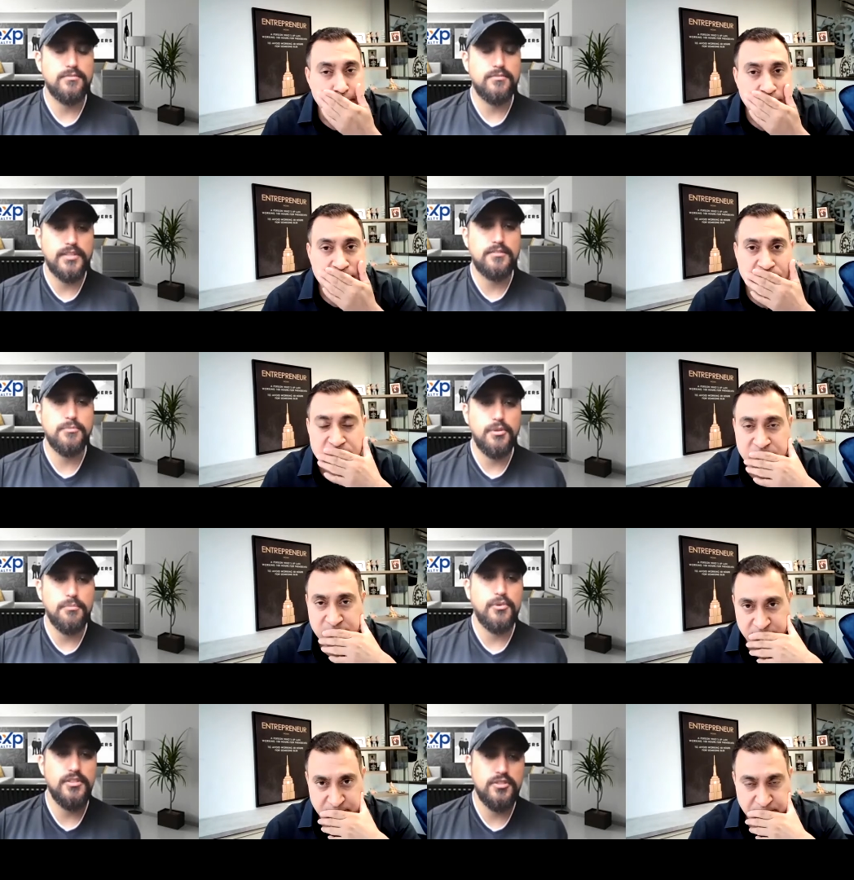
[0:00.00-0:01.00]
Speaker 1: what's more
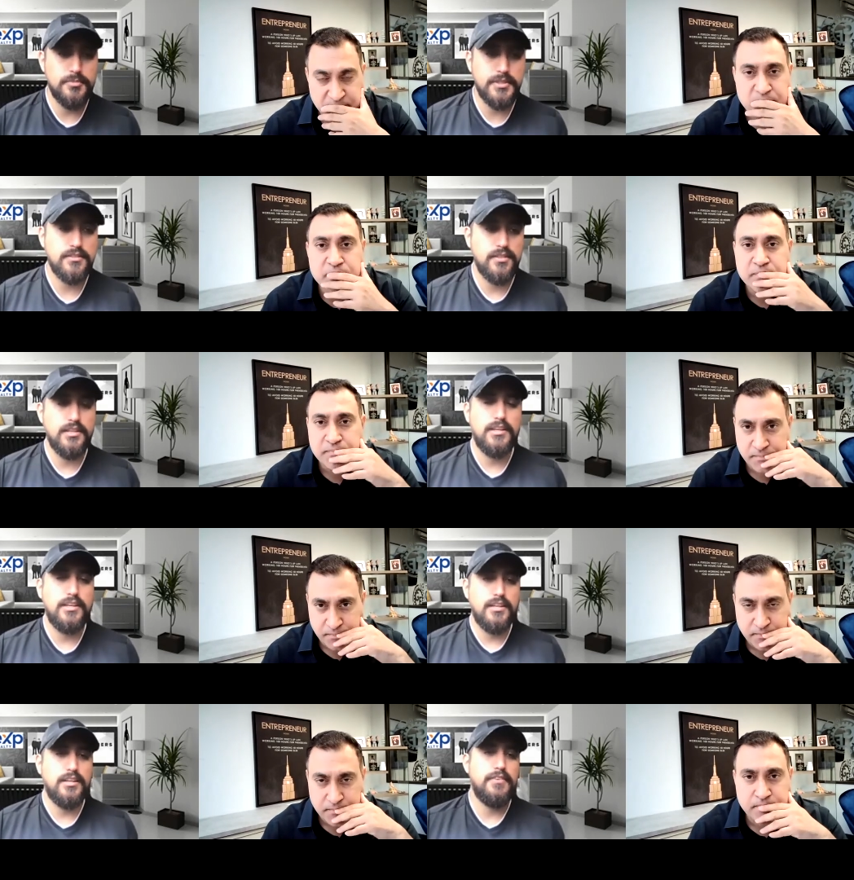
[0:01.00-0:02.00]
important to me.
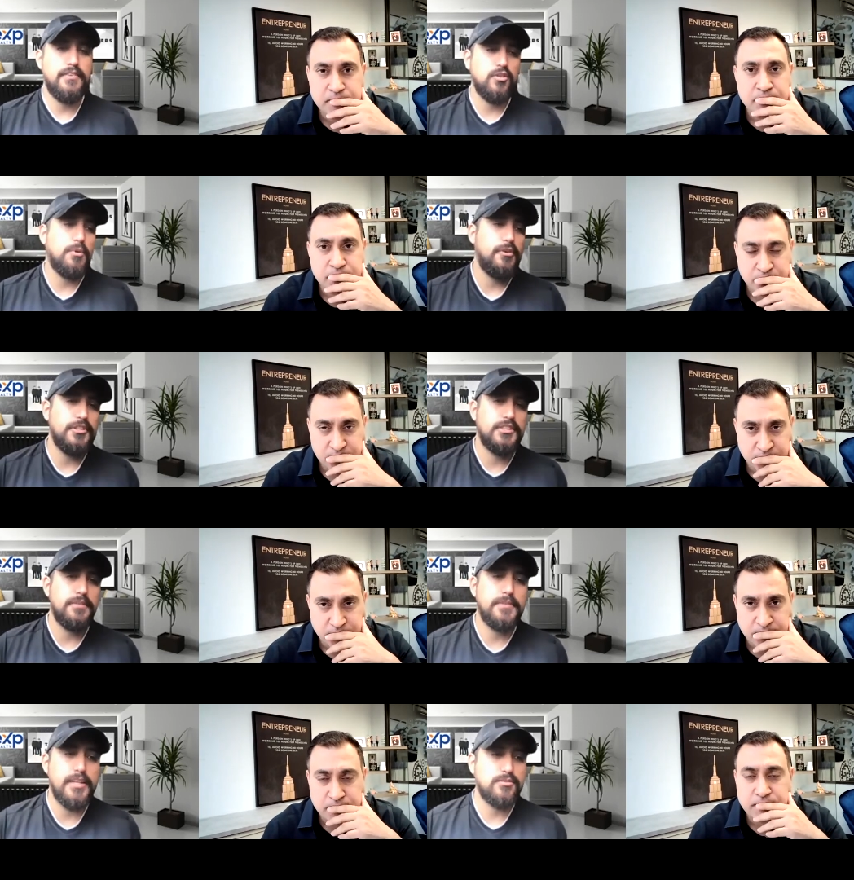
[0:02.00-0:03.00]
And if it's home ownership,
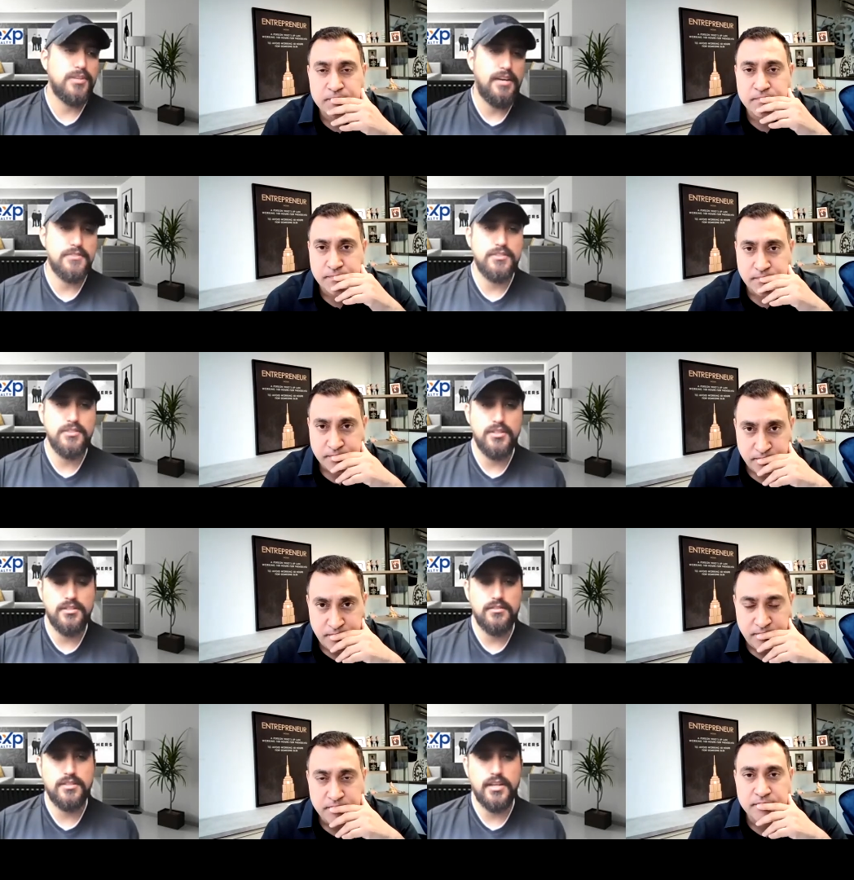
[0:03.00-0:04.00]
then that's what I have to do to,
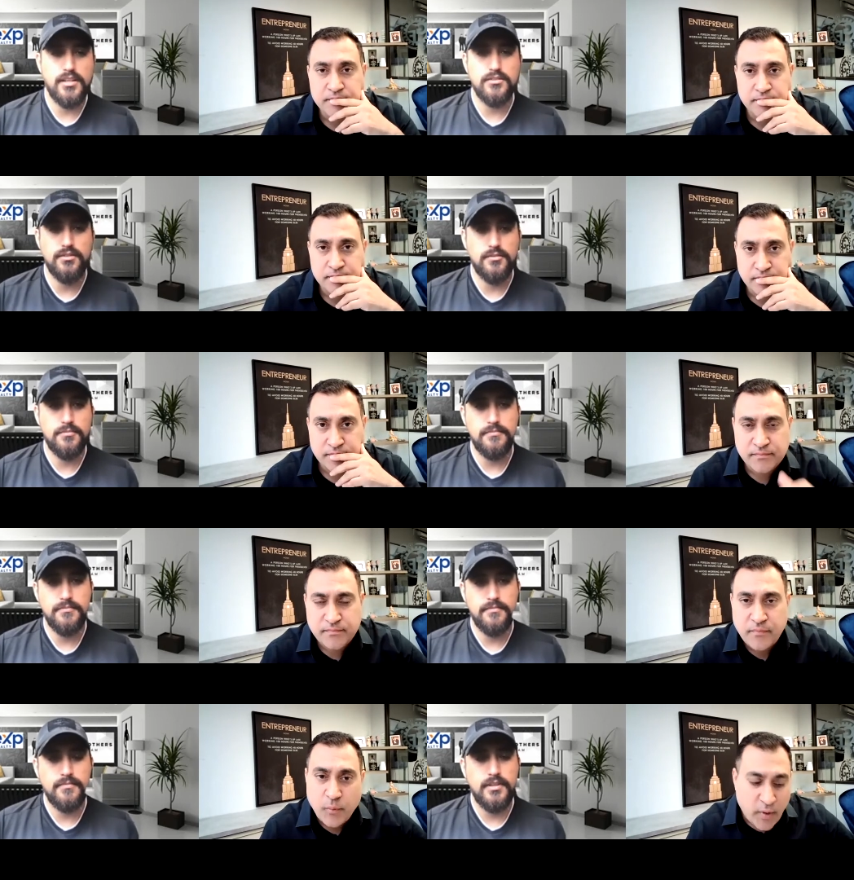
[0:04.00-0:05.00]
to get into a home.
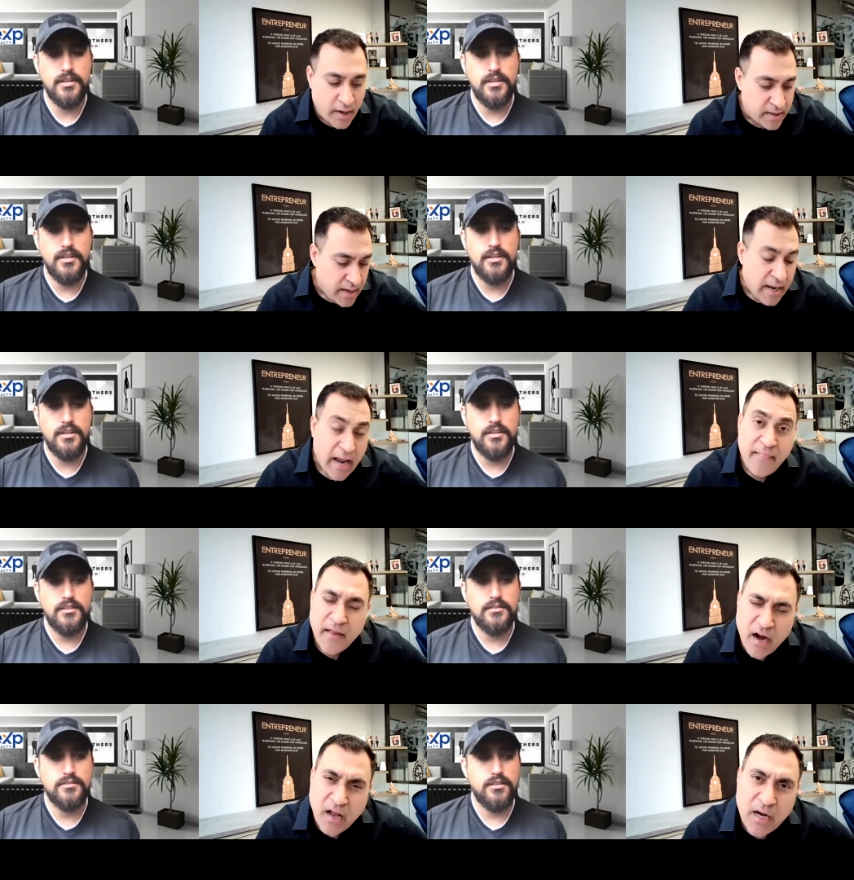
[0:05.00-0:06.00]
Speaker 2: Right. And
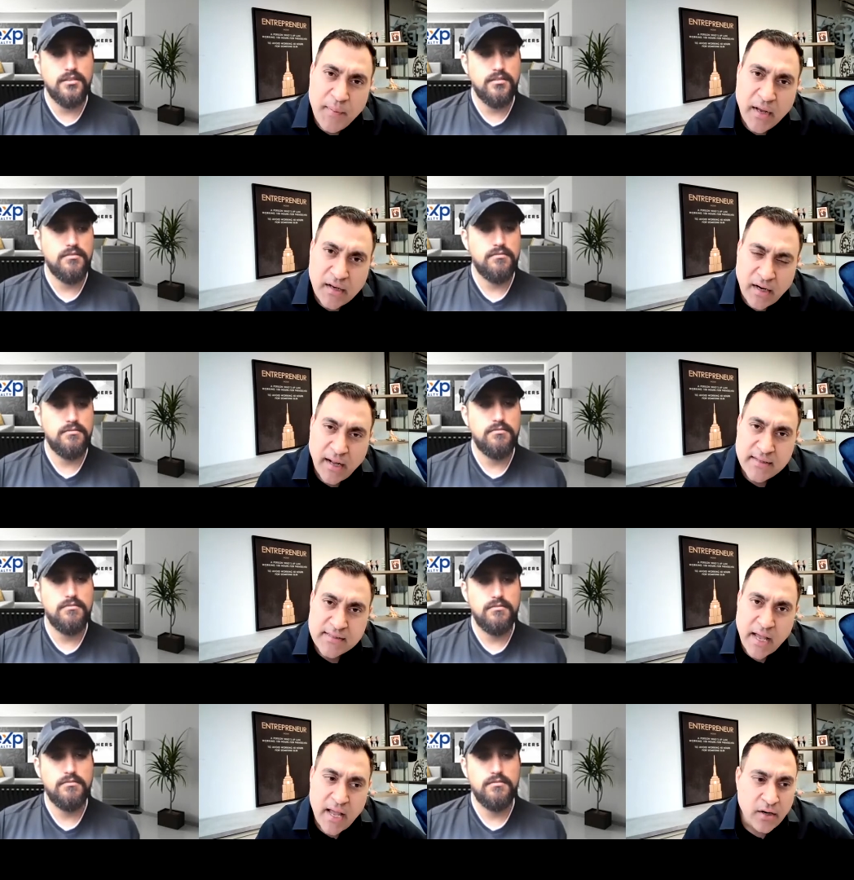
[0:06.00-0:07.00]
there are going to be
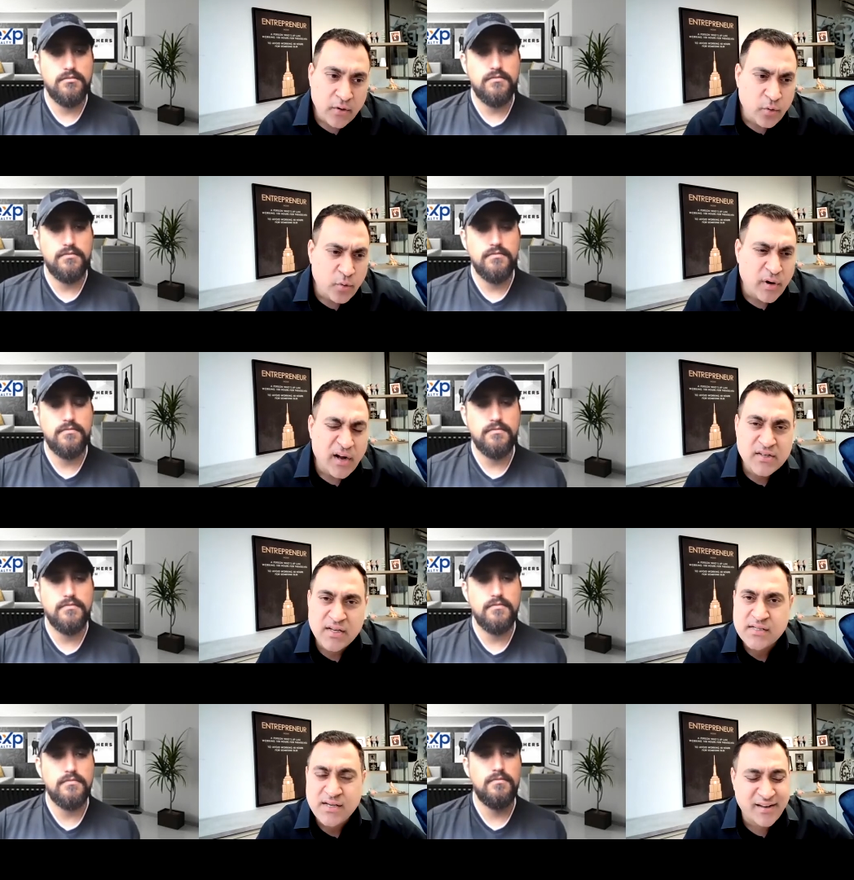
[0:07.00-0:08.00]
clients, Ed, who are
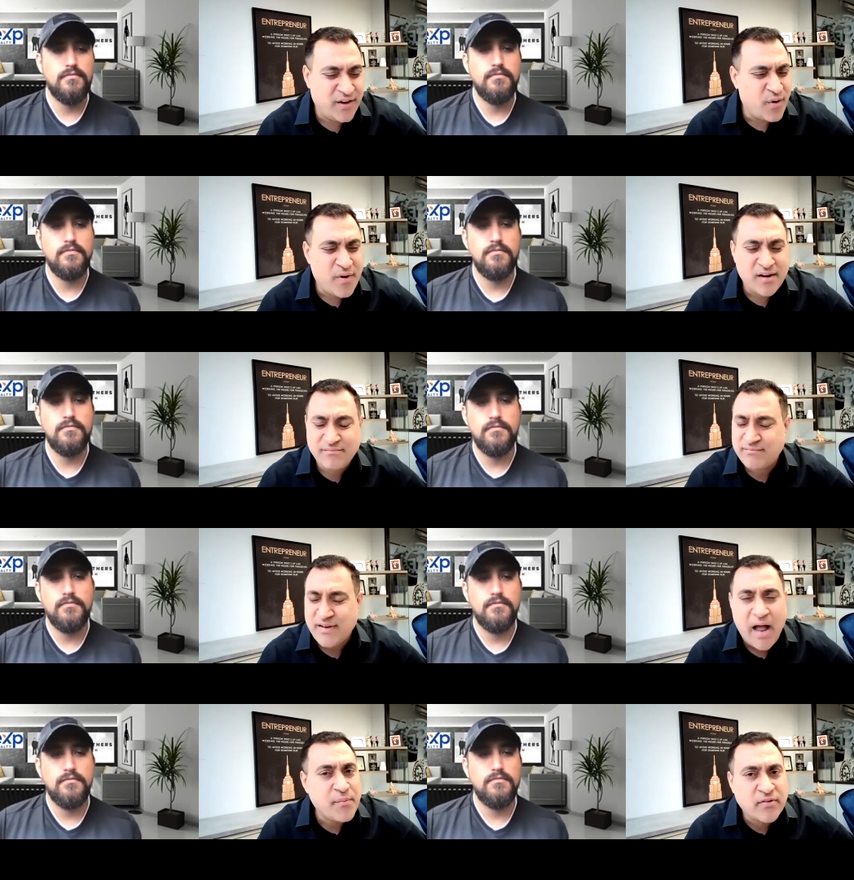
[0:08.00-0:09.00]
just stuck. You know what?
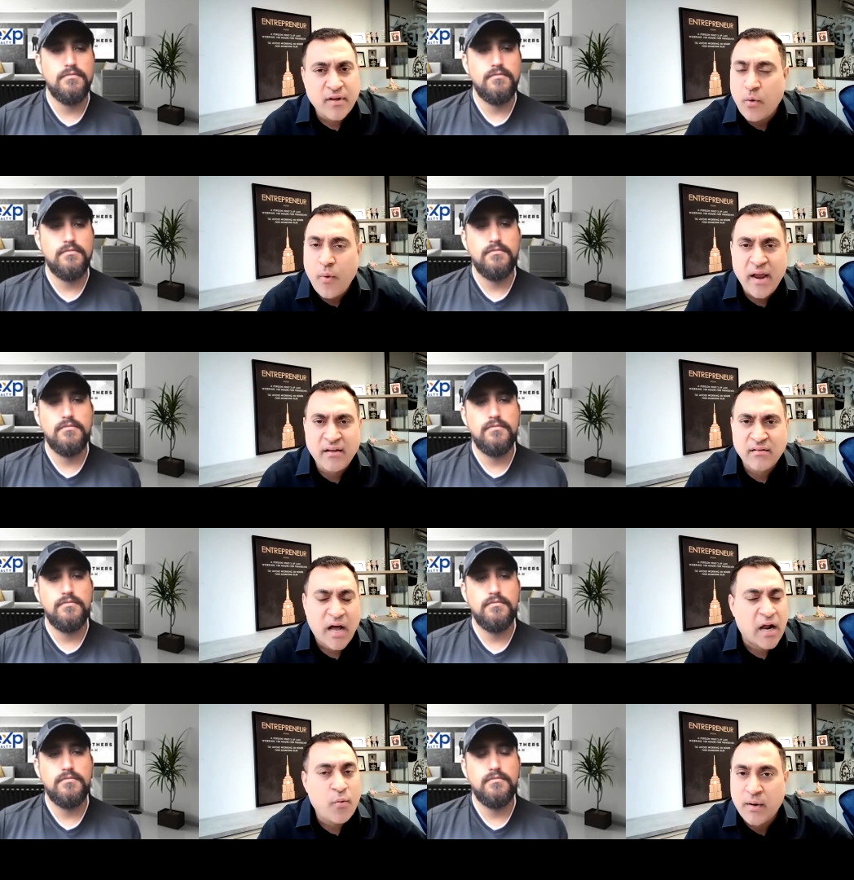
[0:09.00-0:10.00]
I'm just going to wait.
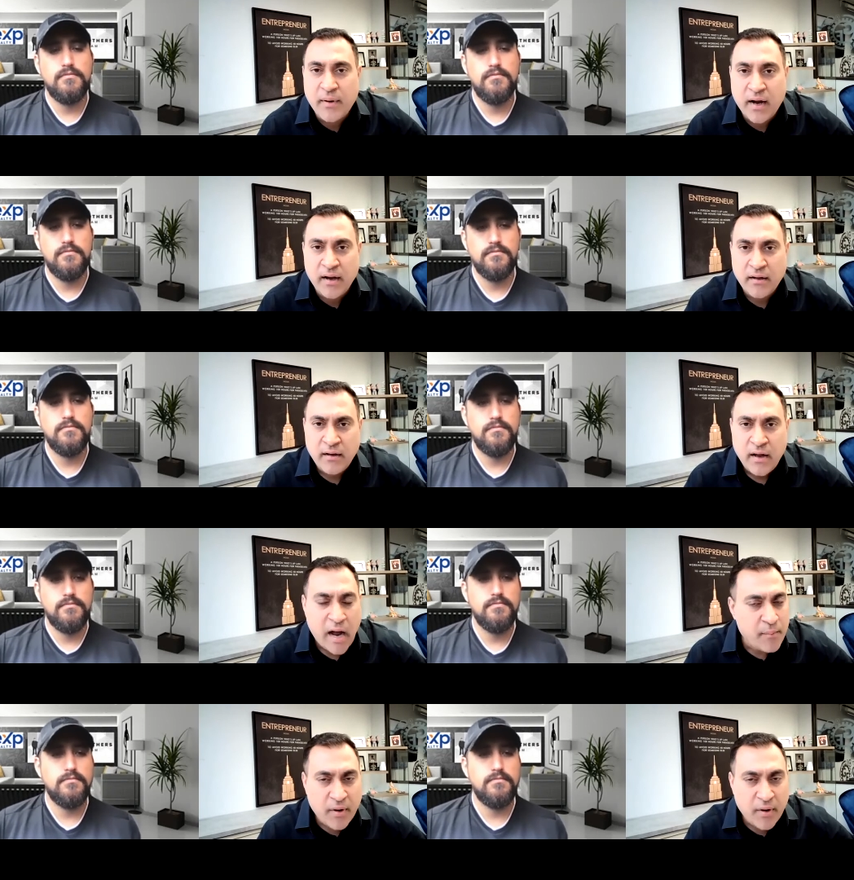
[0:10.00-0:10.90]
I don't want to buy. I'm